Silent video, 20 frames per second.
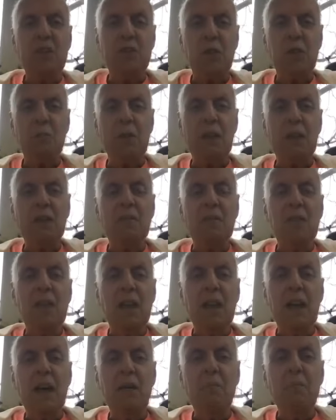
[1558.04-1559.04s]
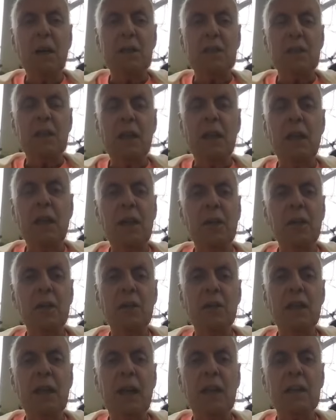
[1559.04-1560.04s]
Excuse me. Uh, but uh, other
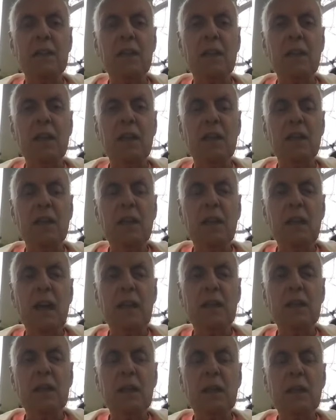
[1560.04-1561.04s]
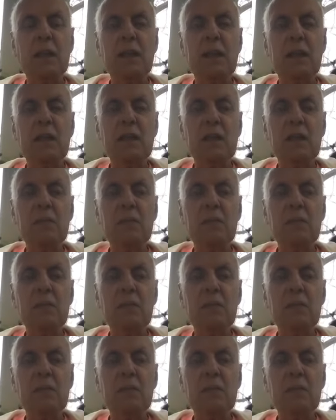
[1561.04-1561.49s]
than that, uh, I think that